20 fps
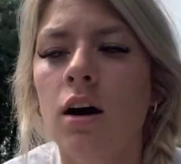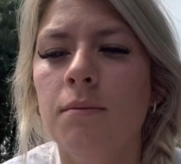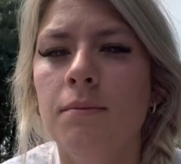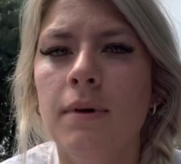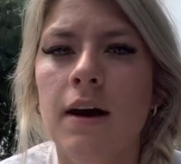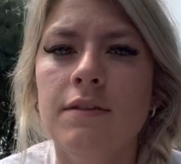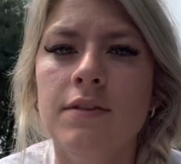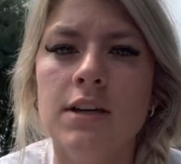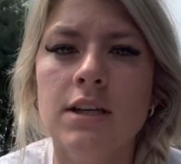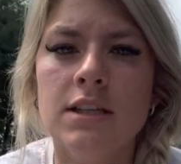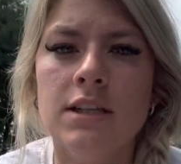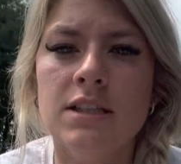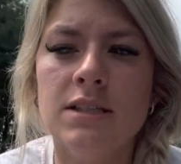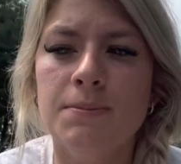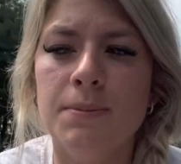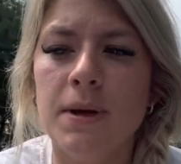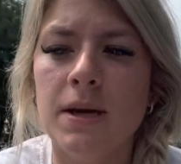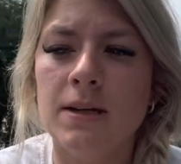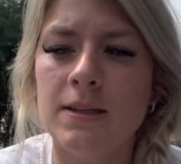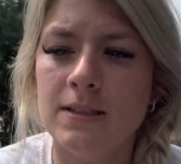
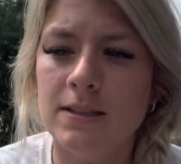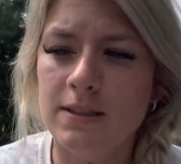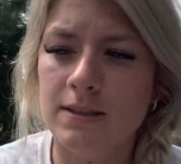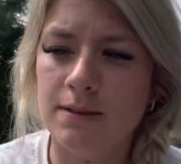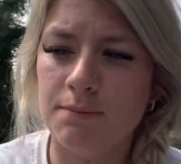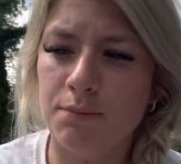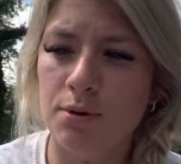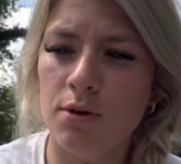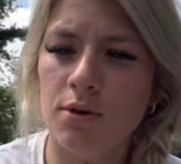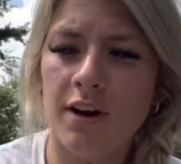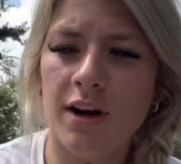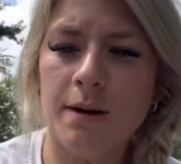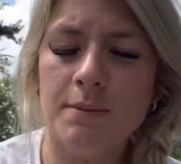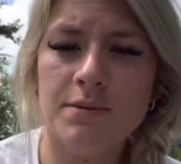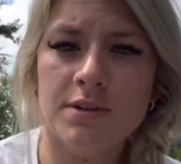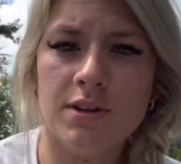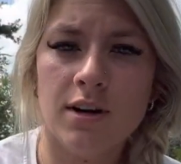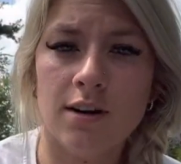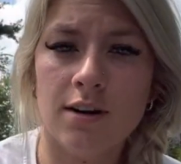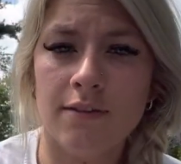Evidence-based
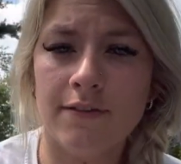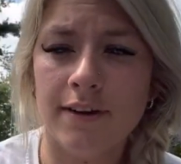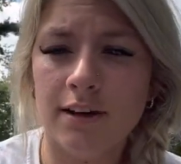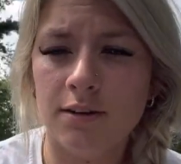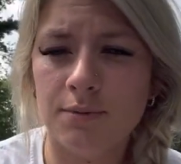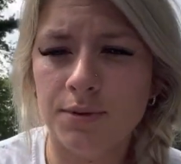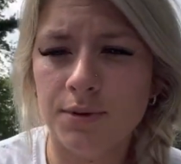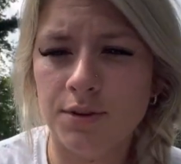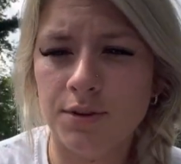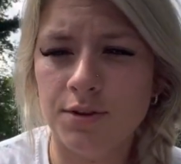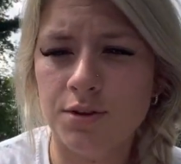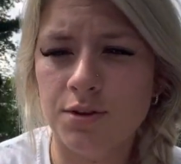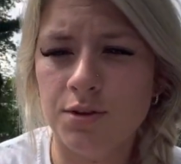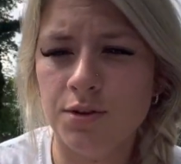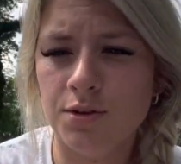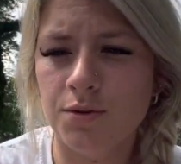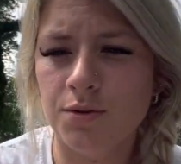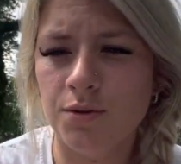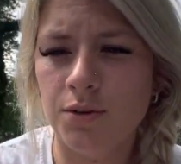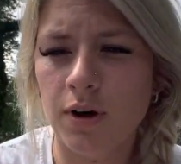programs are available
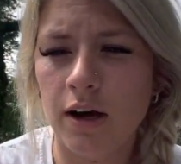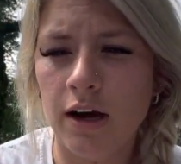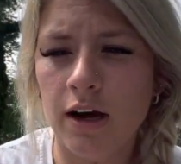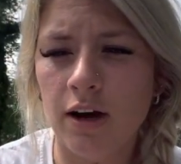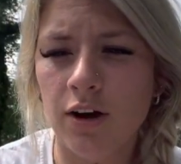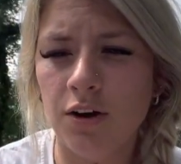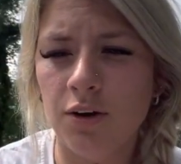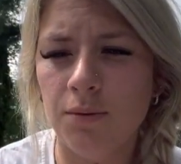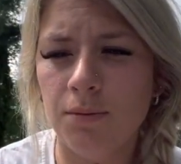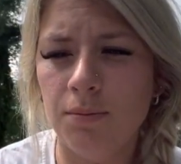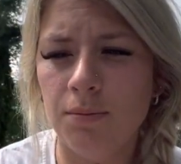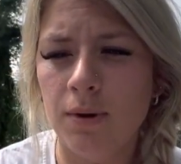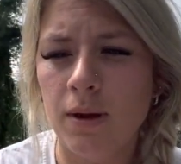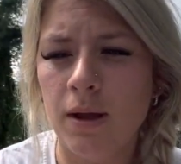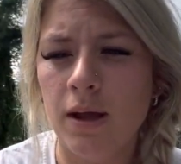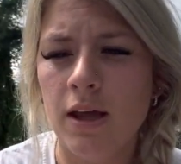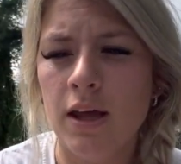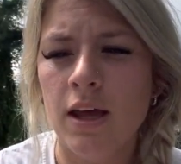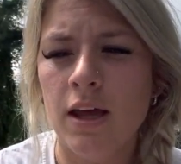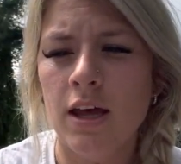to help
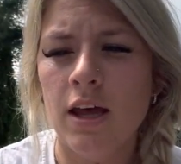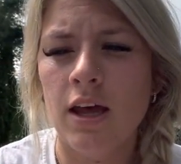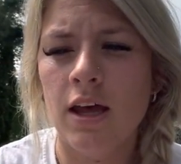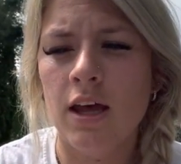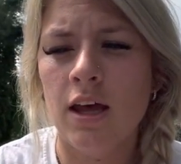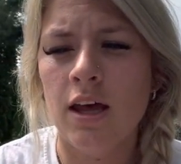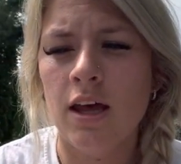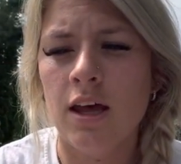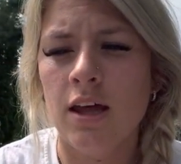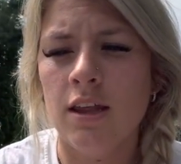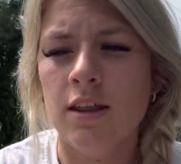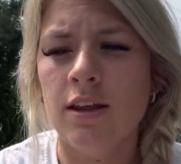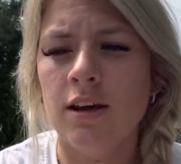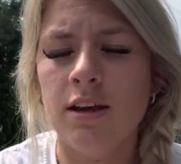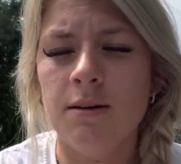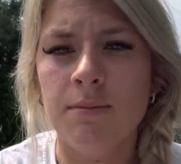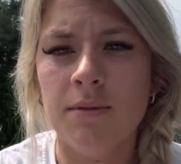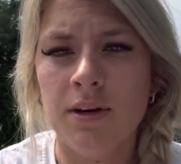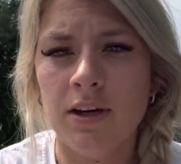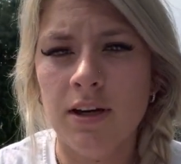the
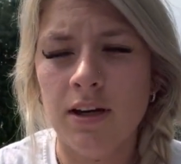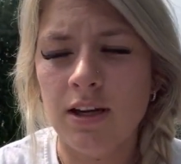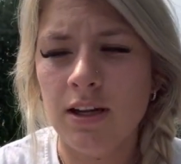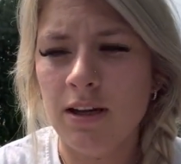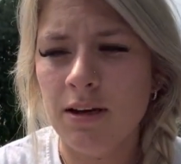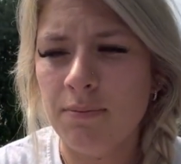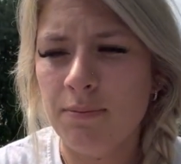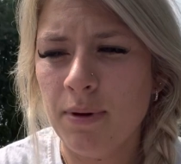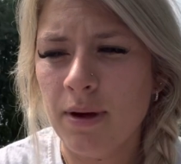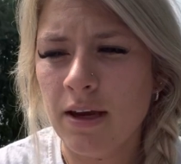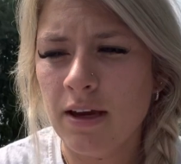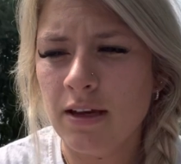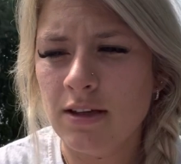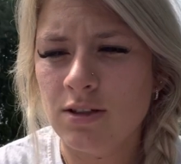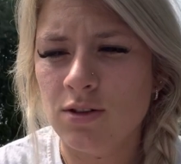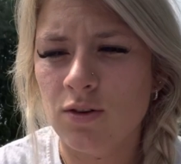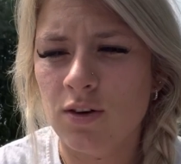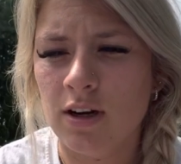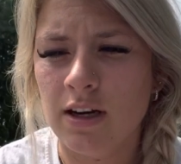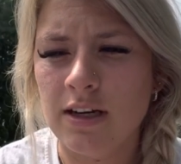community-based
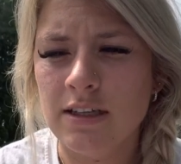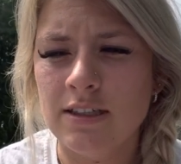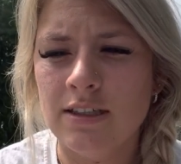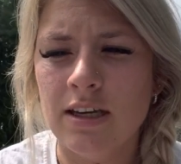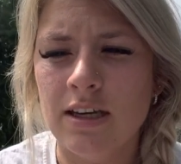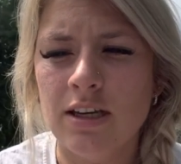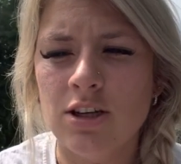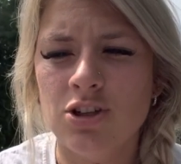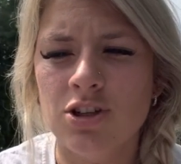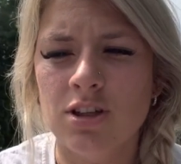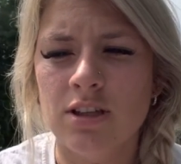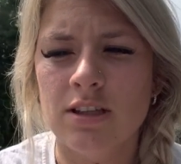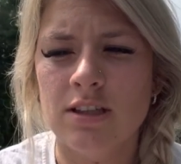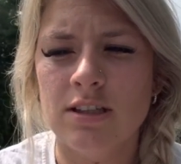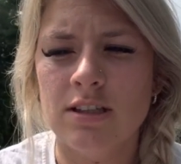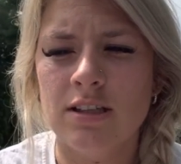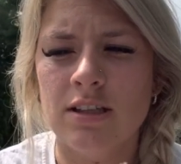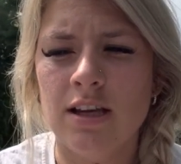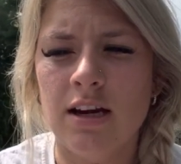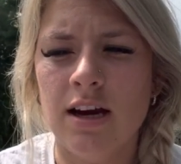
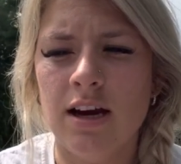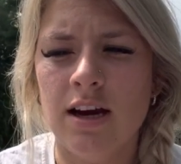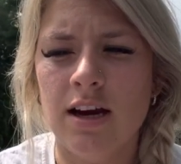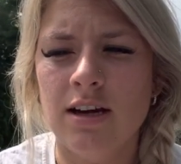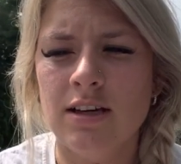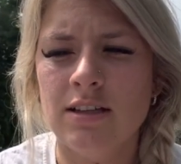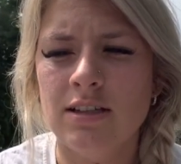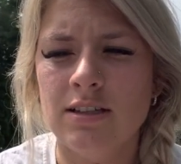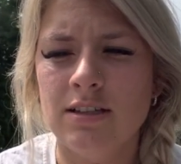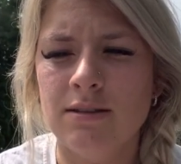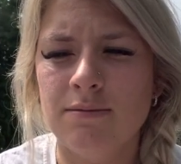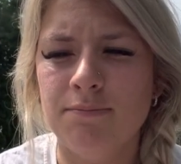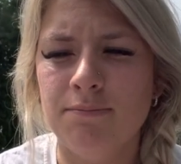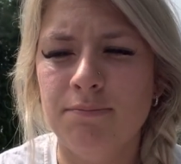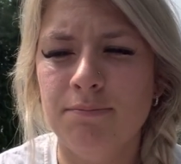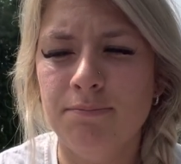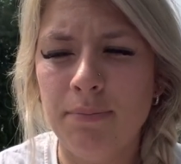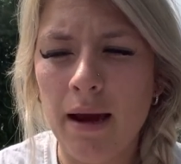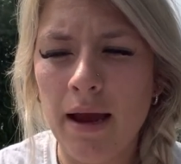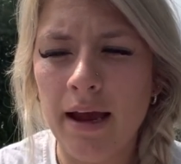organizations that has
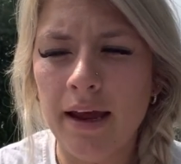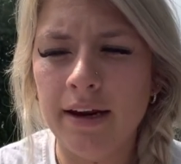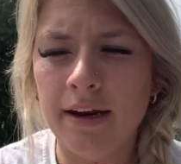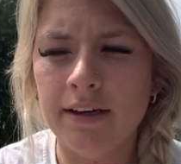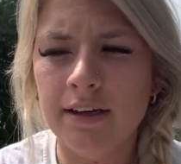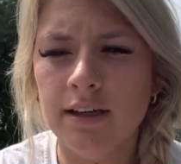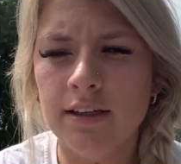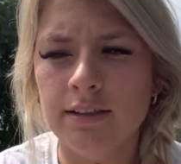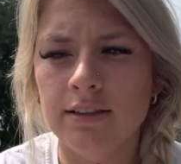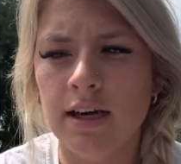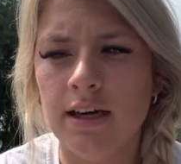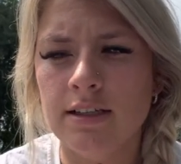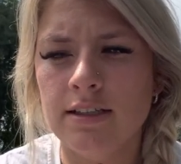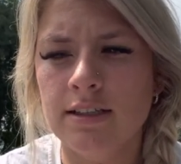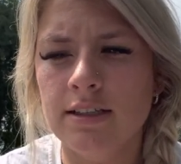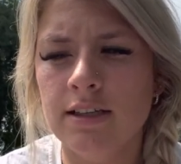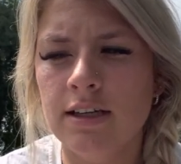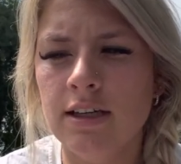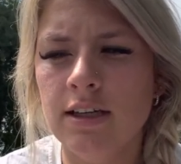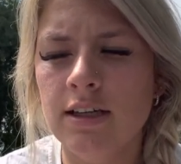been
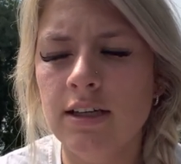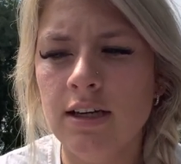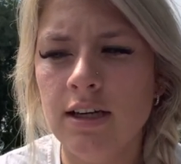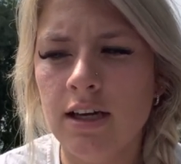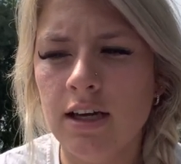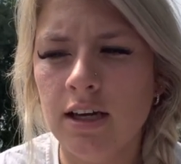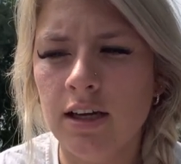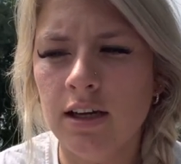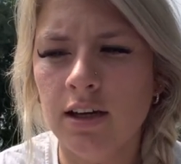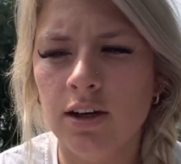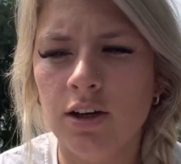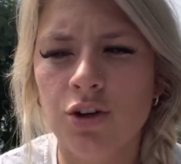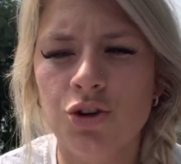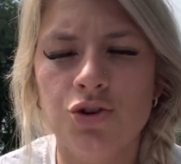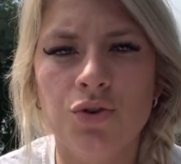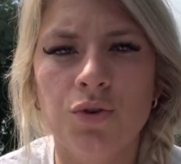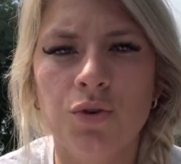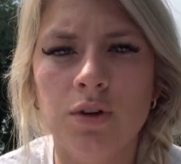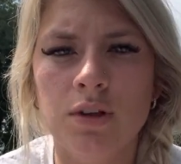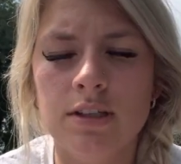tested in
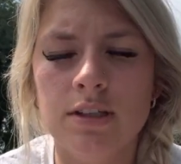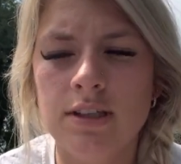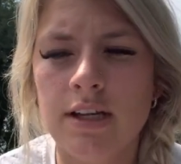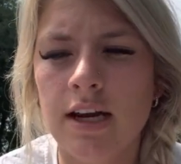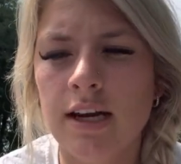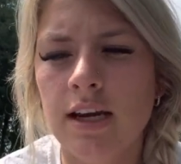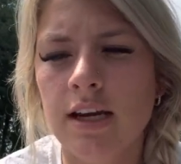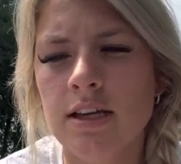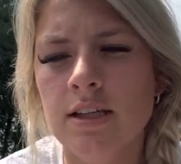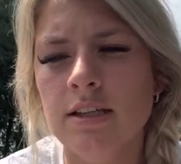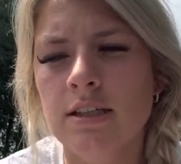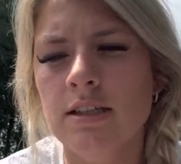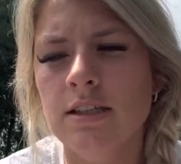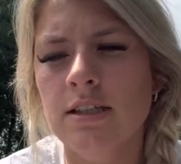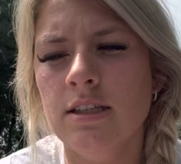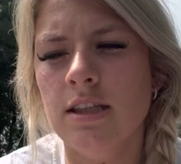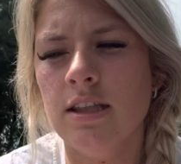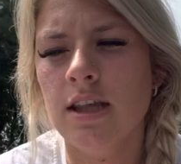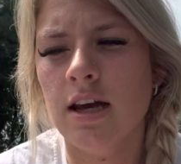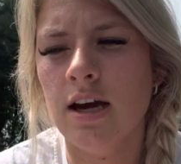controlled settings
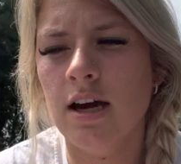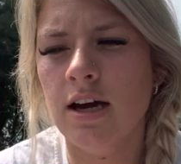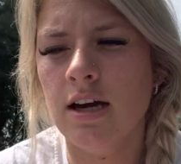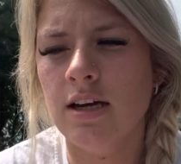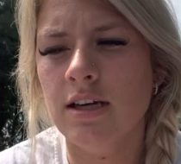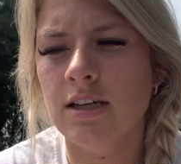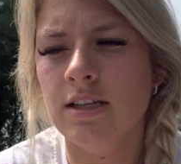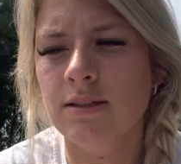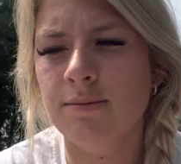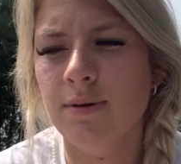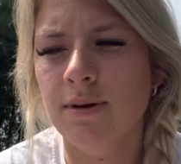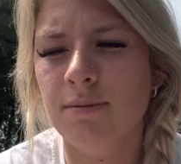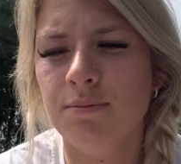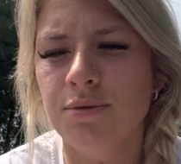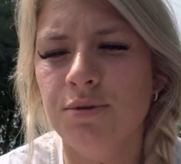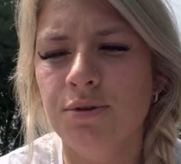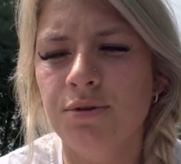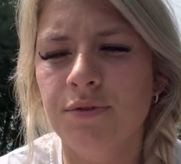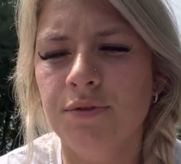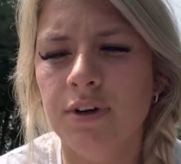that has been
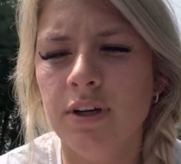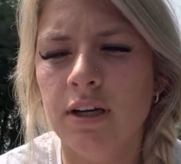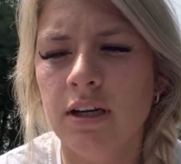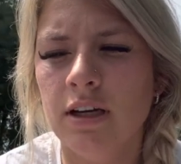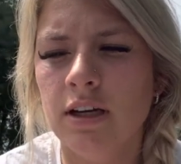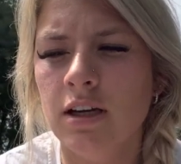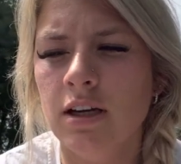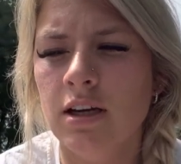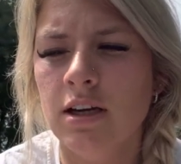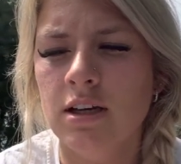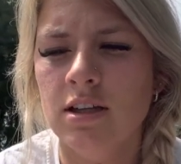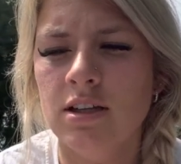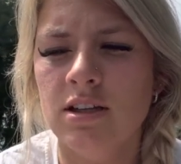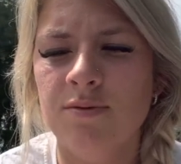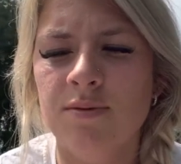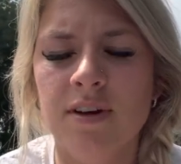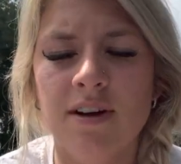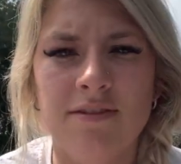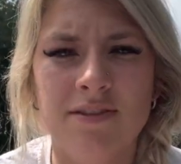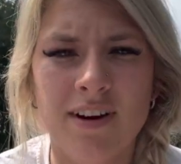proven to
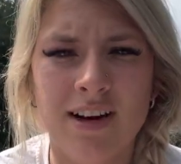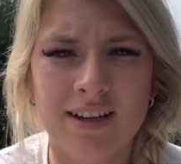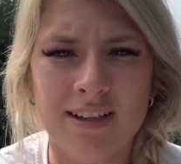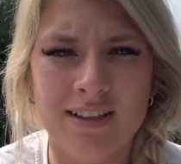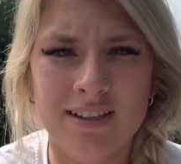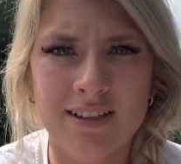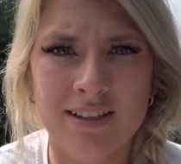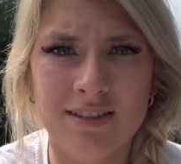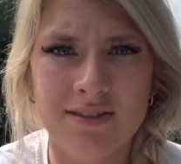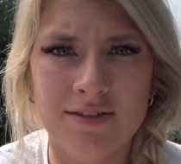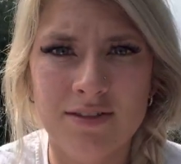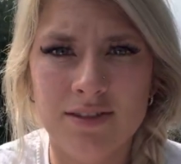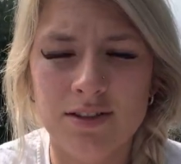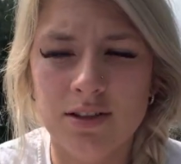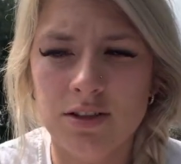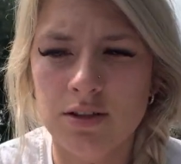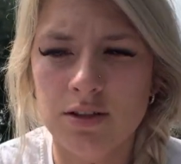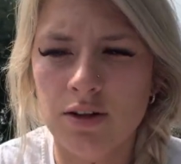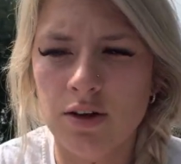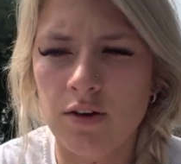be effective.
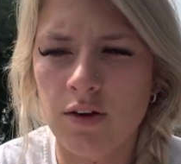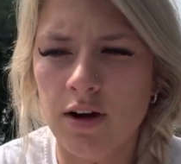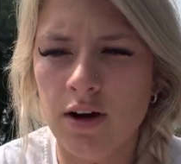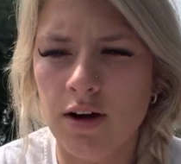So